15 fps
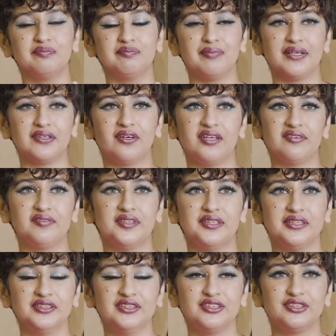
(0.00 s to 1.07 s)
my
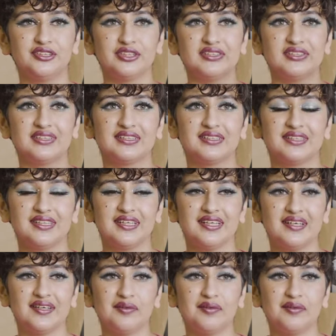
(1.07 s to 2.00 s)
confidence just